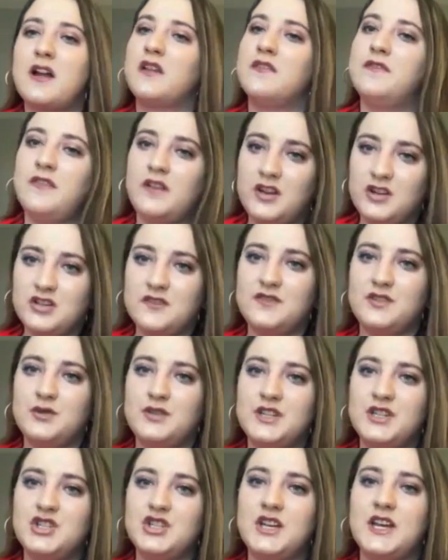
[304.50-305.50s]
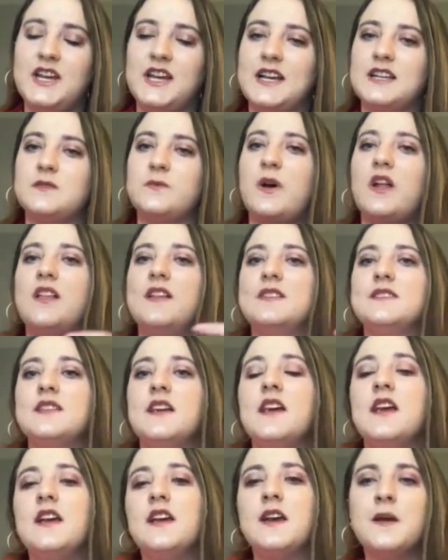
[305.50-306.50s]
of footage of you teaching, as well as
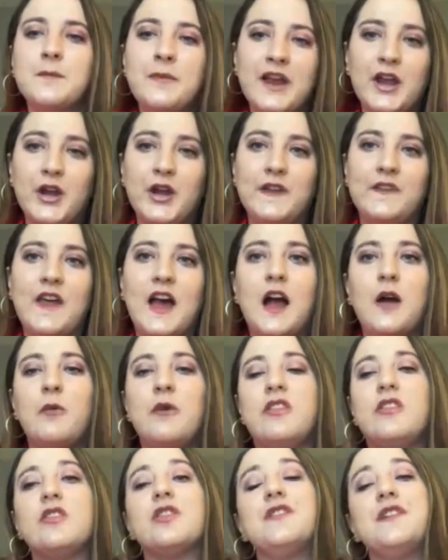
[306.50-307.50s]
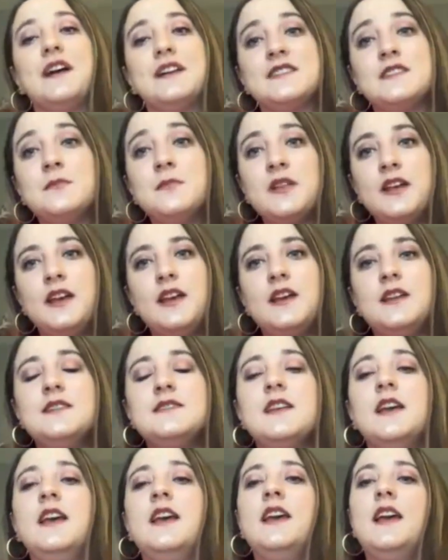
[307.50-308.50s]
comparing that with your lesson plans,
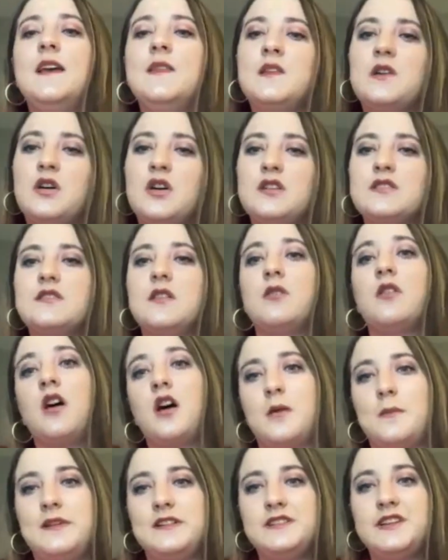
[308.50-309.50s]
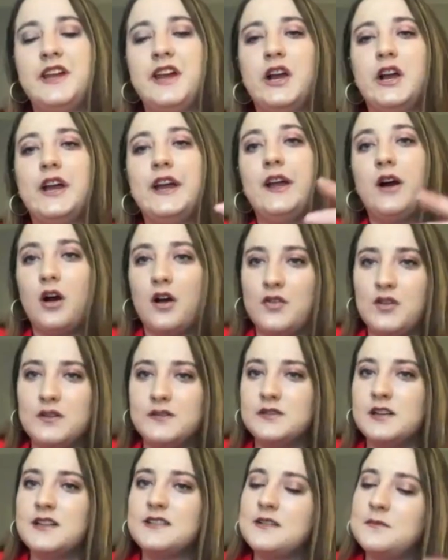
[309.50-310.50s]
and then also commentary on
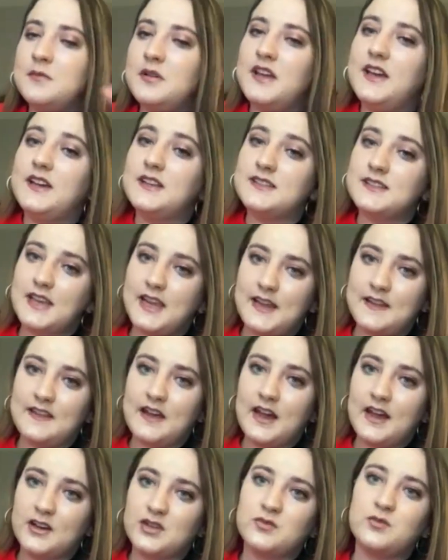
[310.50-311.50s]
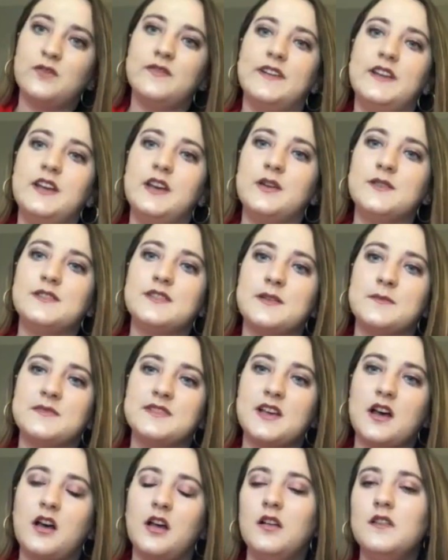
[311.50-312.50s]
those lesson plans and the actual videos
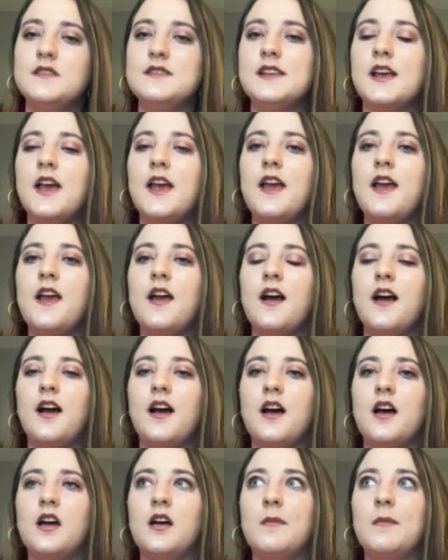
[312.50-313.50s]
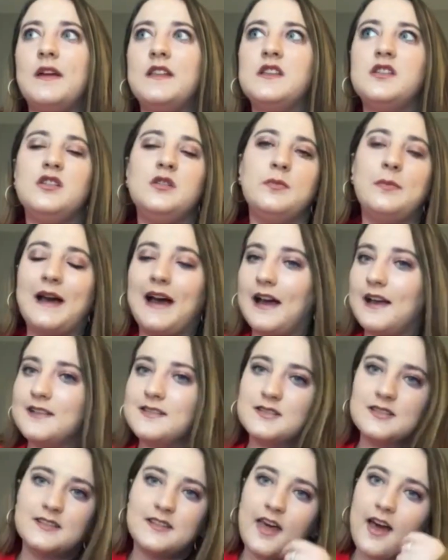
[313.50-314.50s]
themselves. And then you
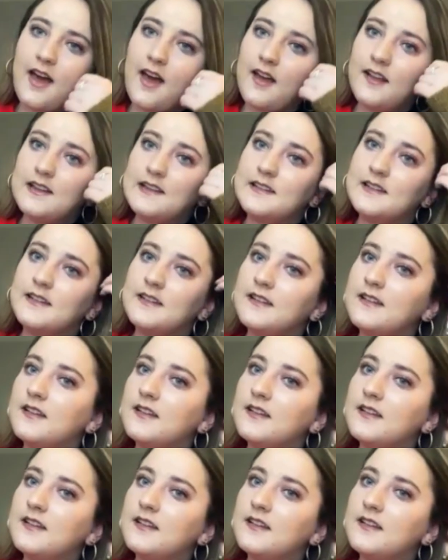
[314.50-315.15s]
pass that,